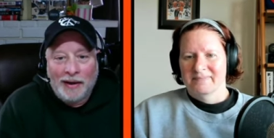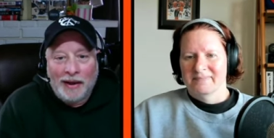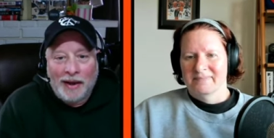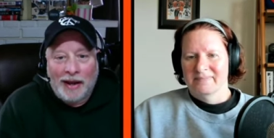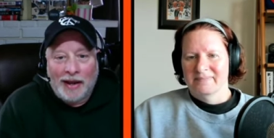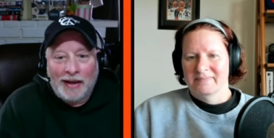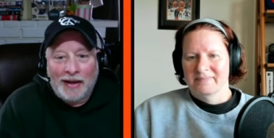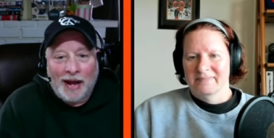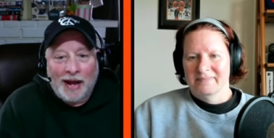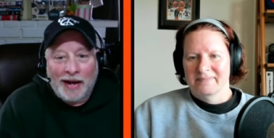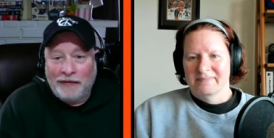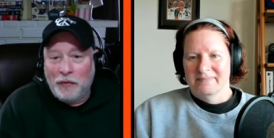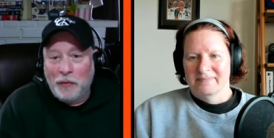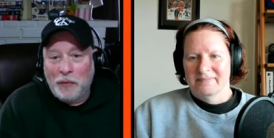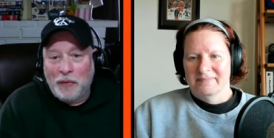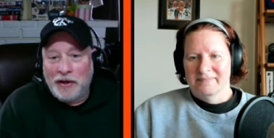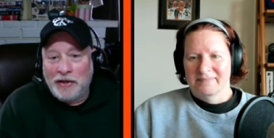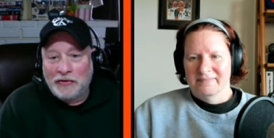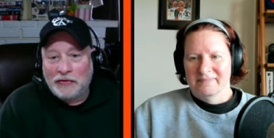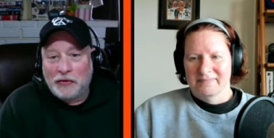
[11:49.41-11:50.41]
Speaker 1: And not
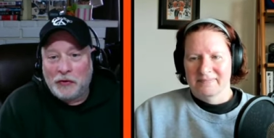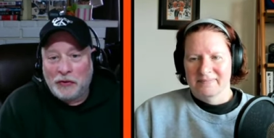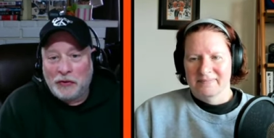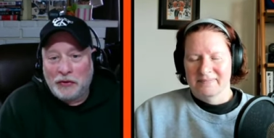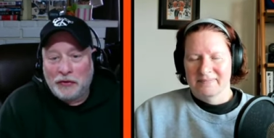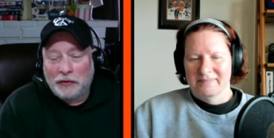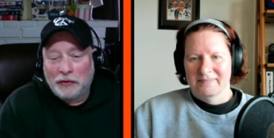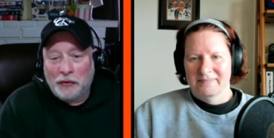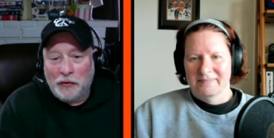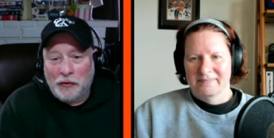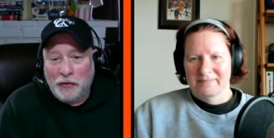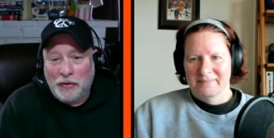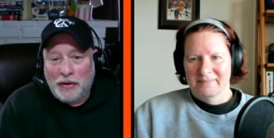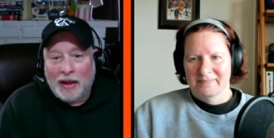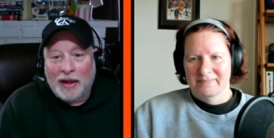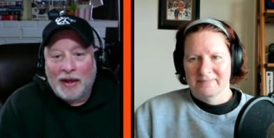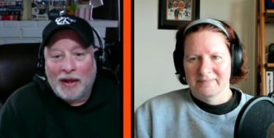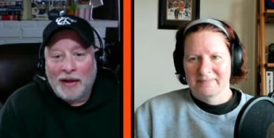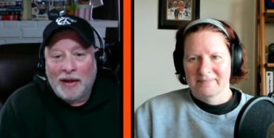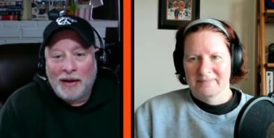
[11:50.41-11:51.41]
everybody's going to learn
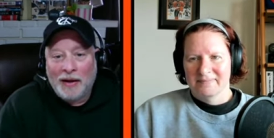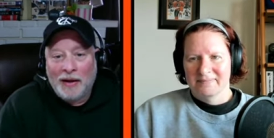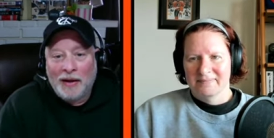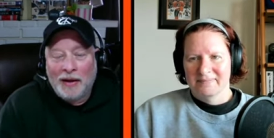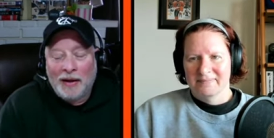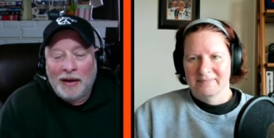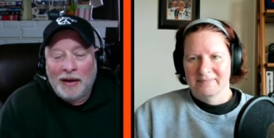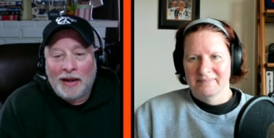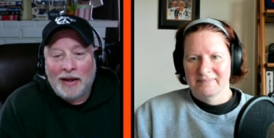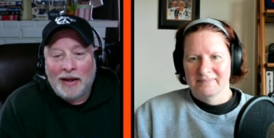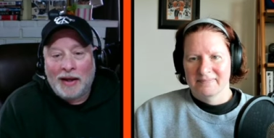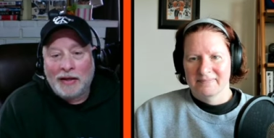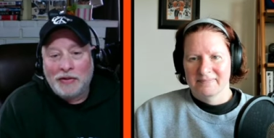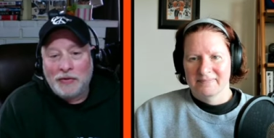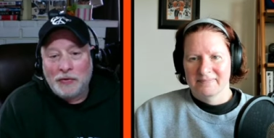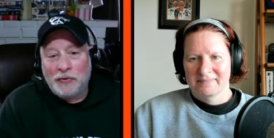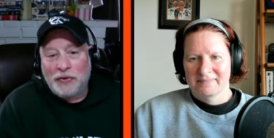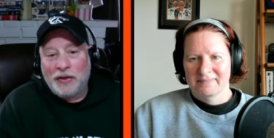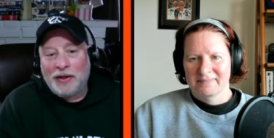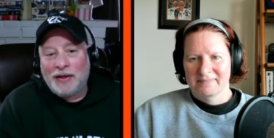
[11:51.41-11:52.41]
that. And I
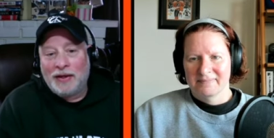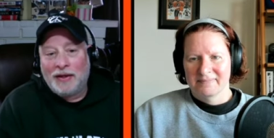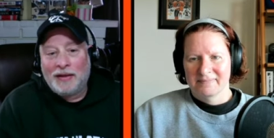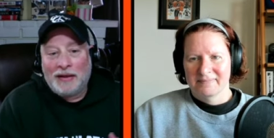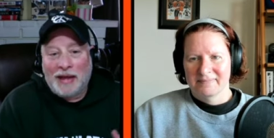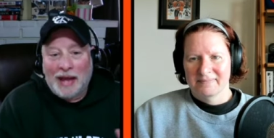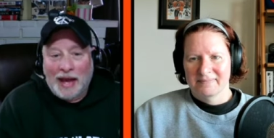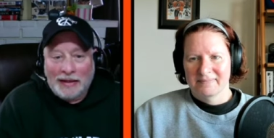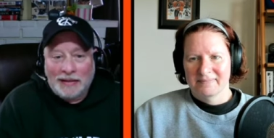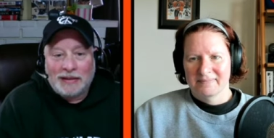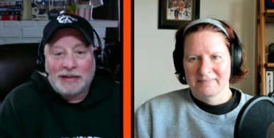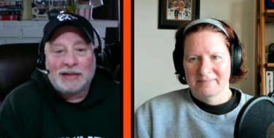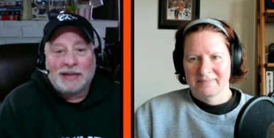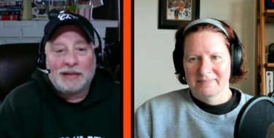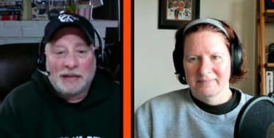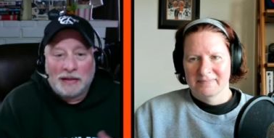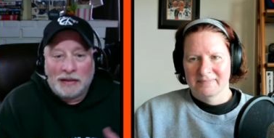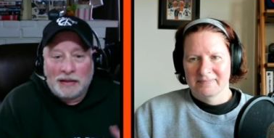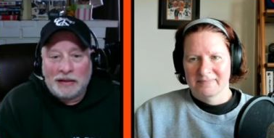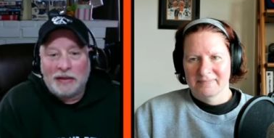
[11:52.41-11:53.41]
do think that's
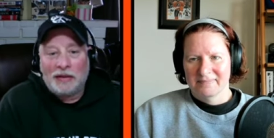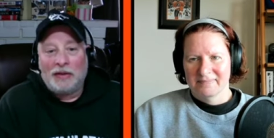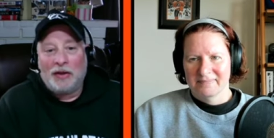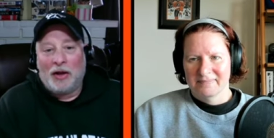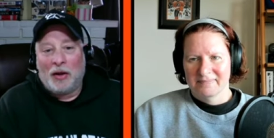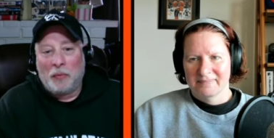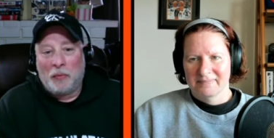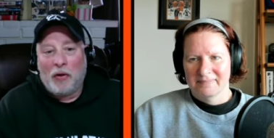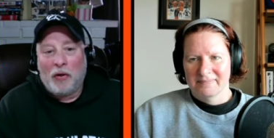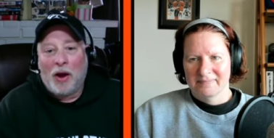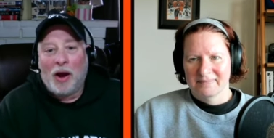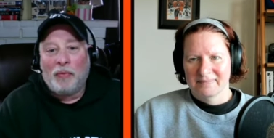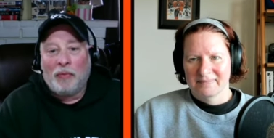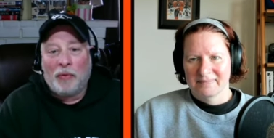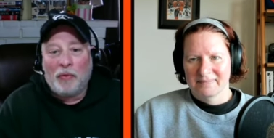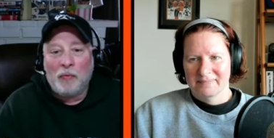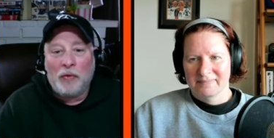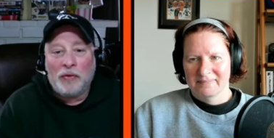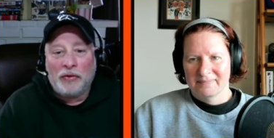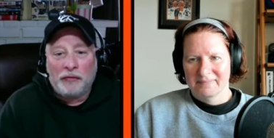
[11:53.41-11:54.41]
a
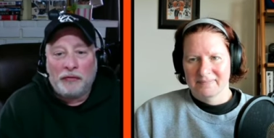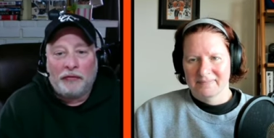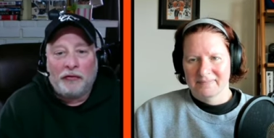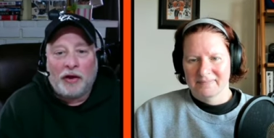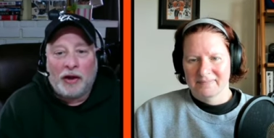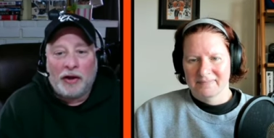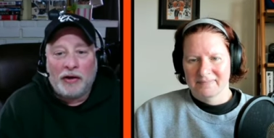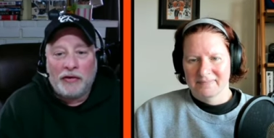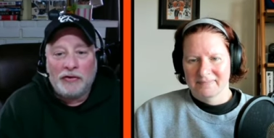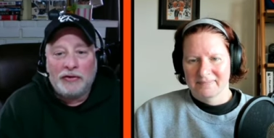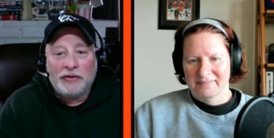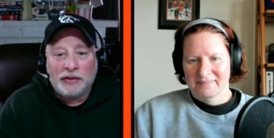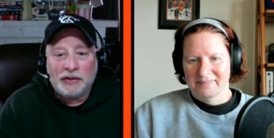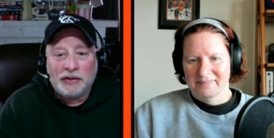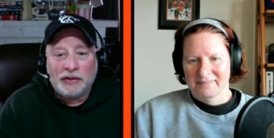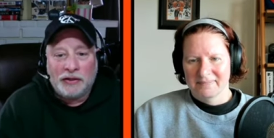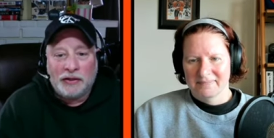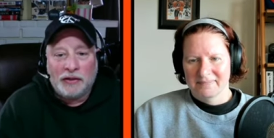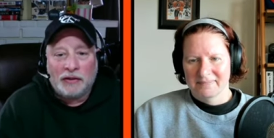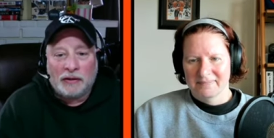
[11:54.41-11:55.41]
problem with the Flyers
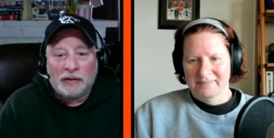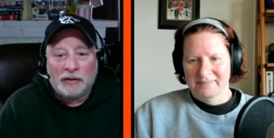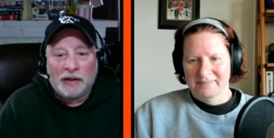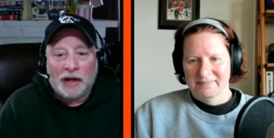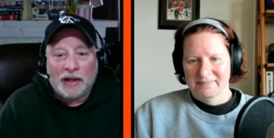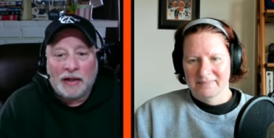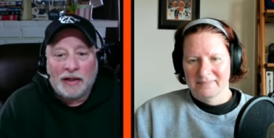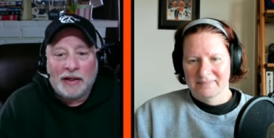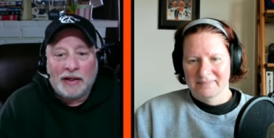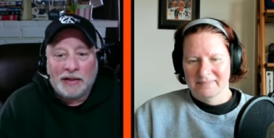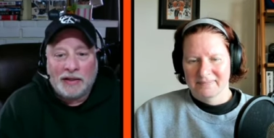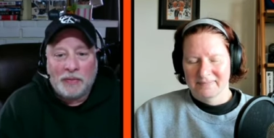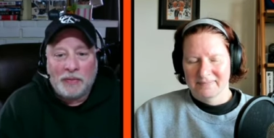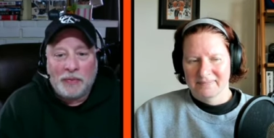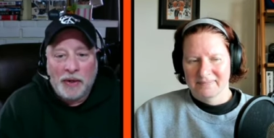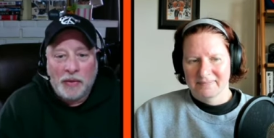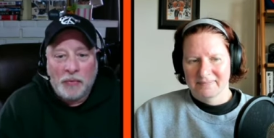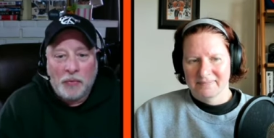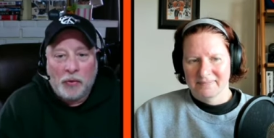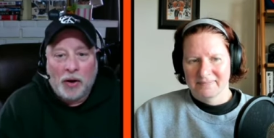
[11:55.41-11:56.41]
this year. I think it's a
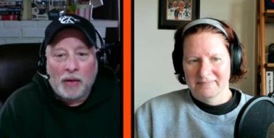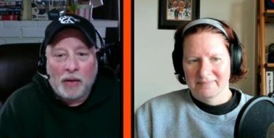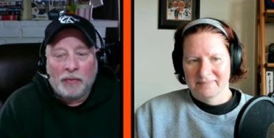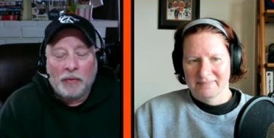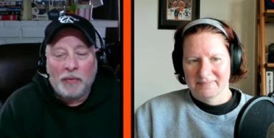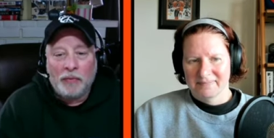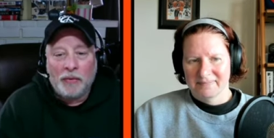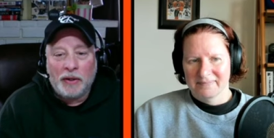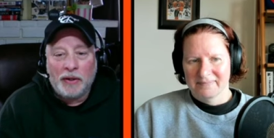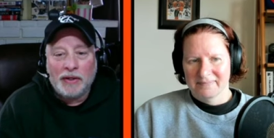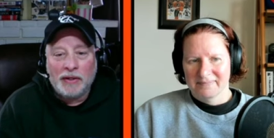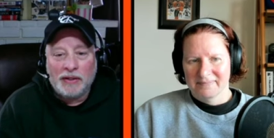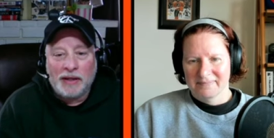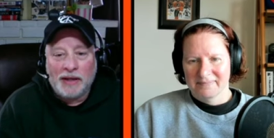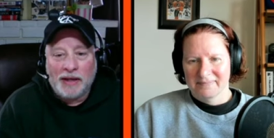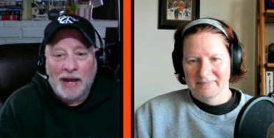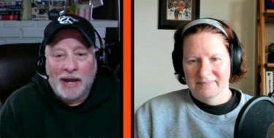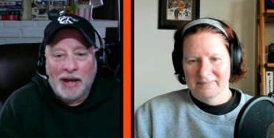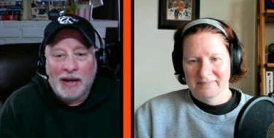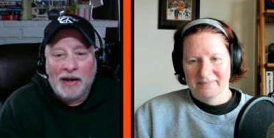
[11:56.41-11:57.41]
big problem because,
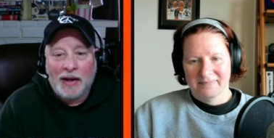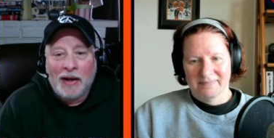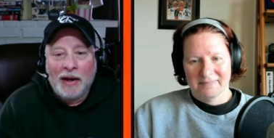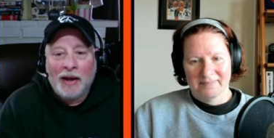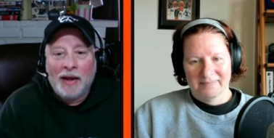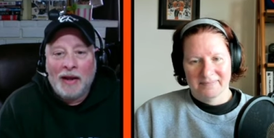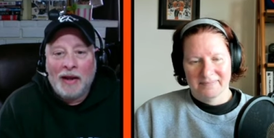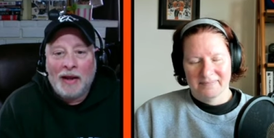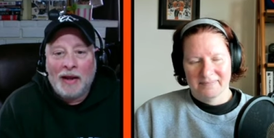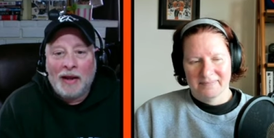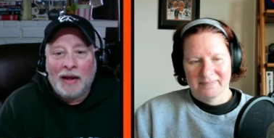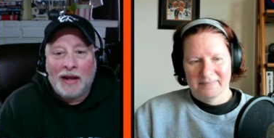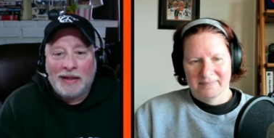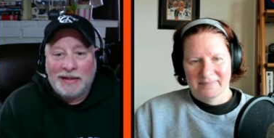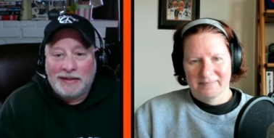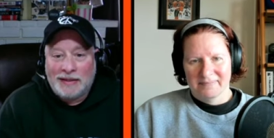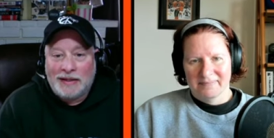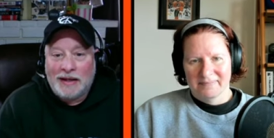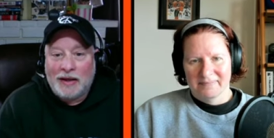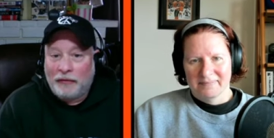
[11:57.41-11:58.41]
again,
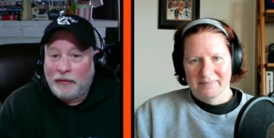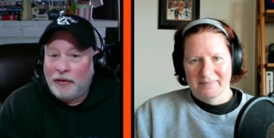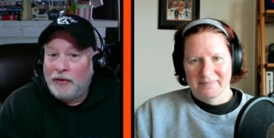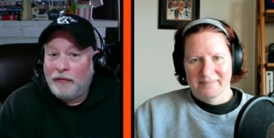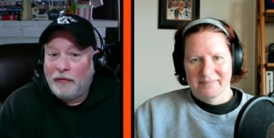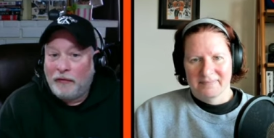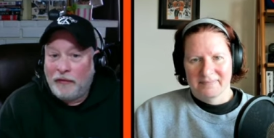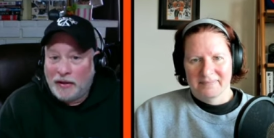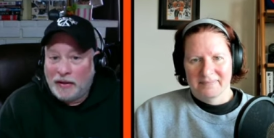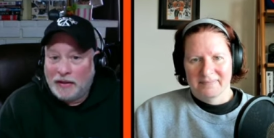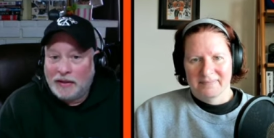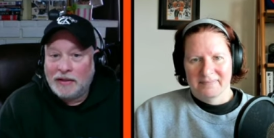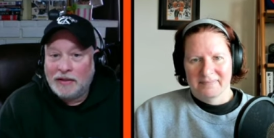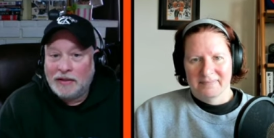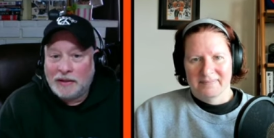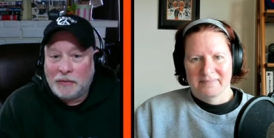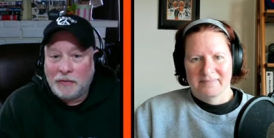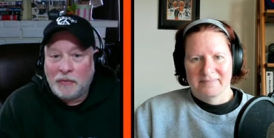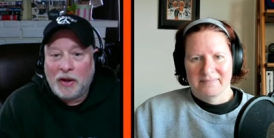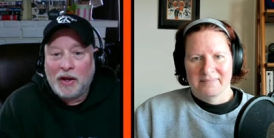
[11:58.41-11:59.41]
it's definitely affecting
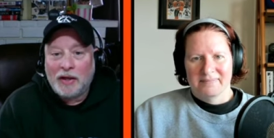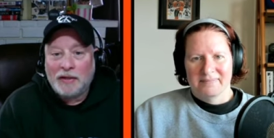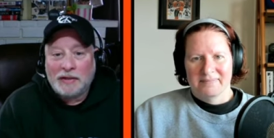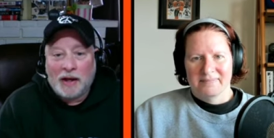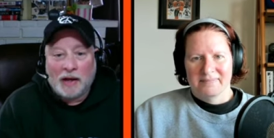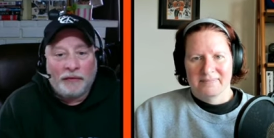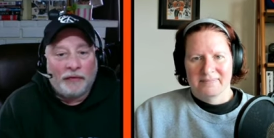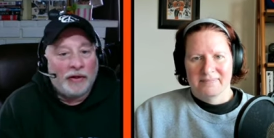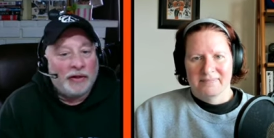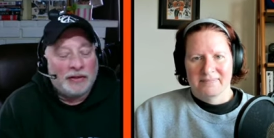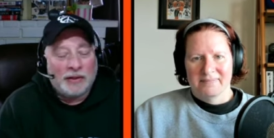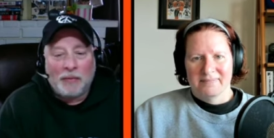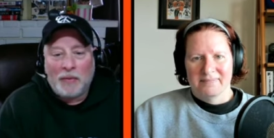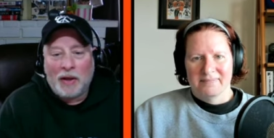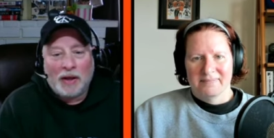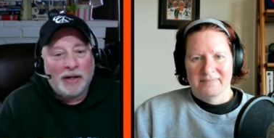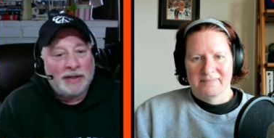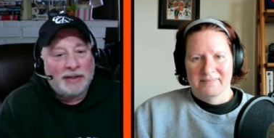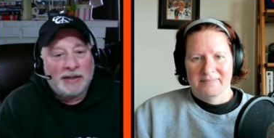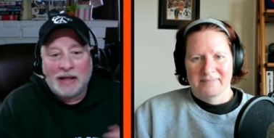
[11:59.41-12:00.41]
some guys' offense. I'm
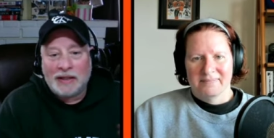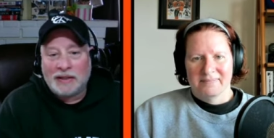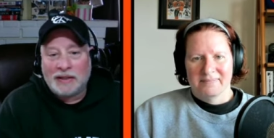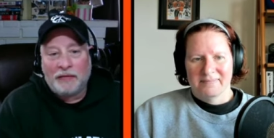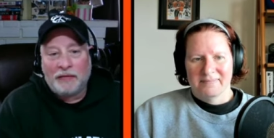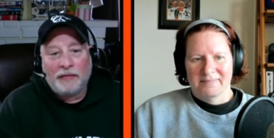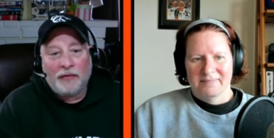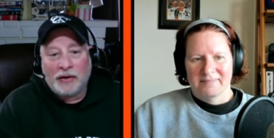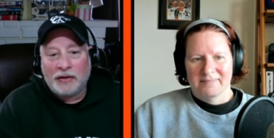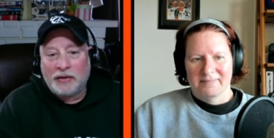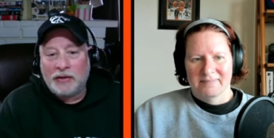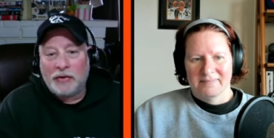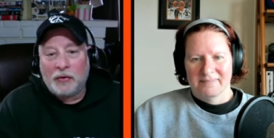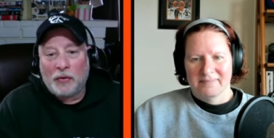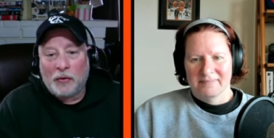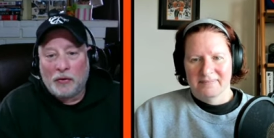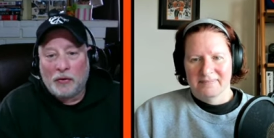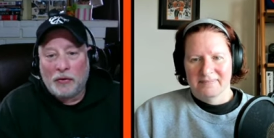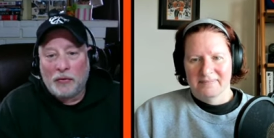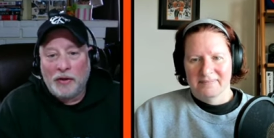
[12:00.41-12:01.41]
not going to say it's affecting
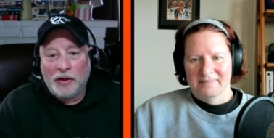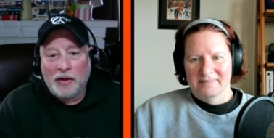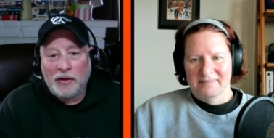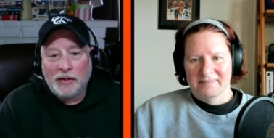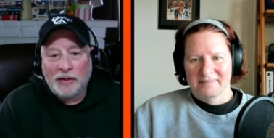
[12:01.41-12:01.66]
all three of